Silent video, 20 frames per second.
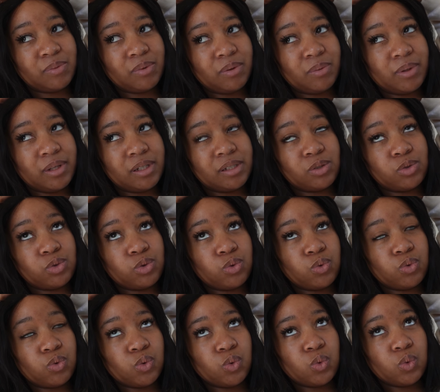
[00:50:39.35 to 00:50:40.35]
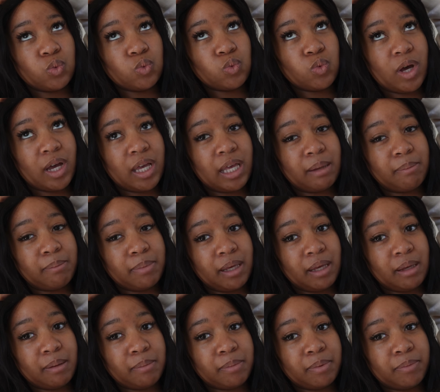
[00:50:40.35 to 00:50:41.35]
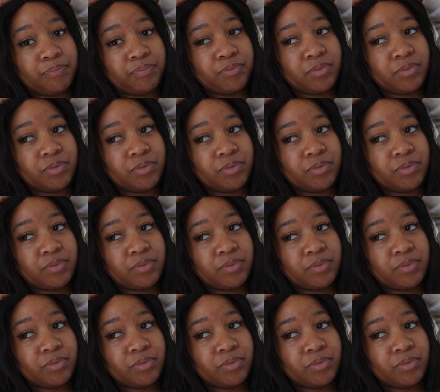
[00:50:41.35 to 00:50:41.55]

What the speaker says: We went to Ayep Yep.